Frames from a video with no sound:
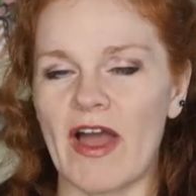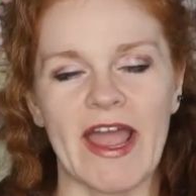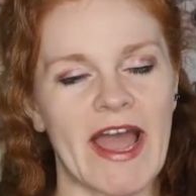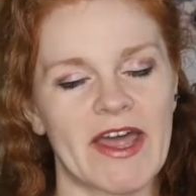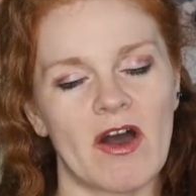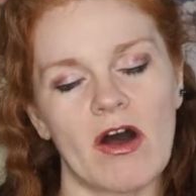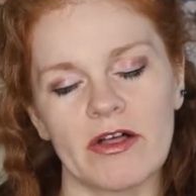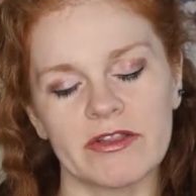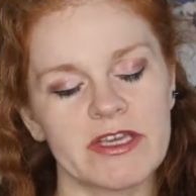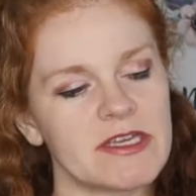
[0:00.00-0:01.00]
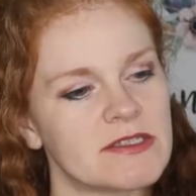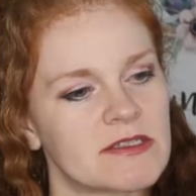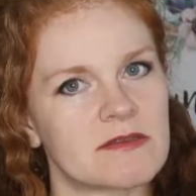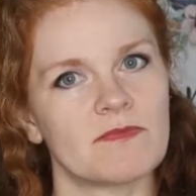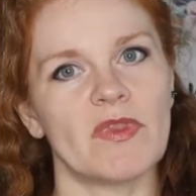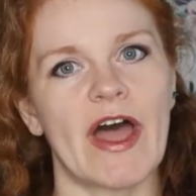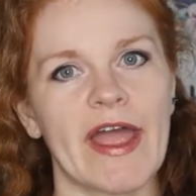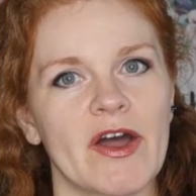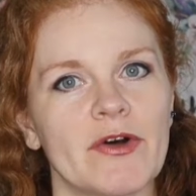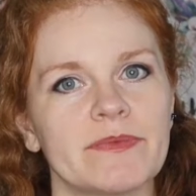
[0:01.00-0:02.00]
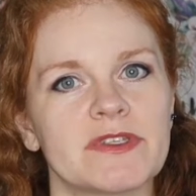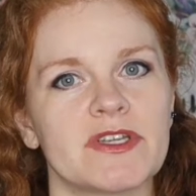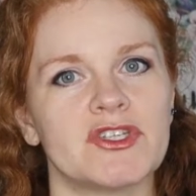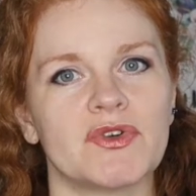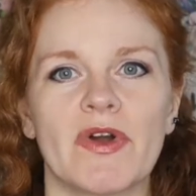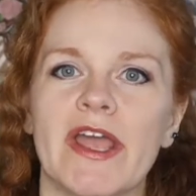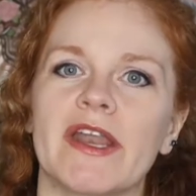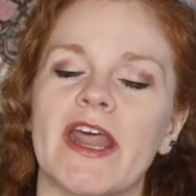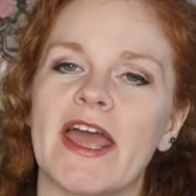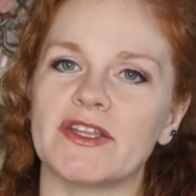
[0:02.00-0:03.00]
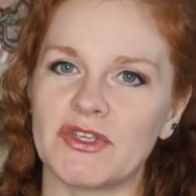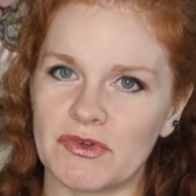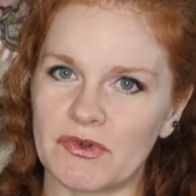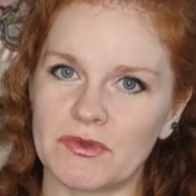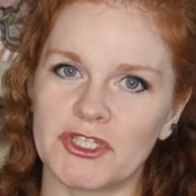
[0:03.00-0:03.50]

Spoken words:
I had all these high hopes to join and do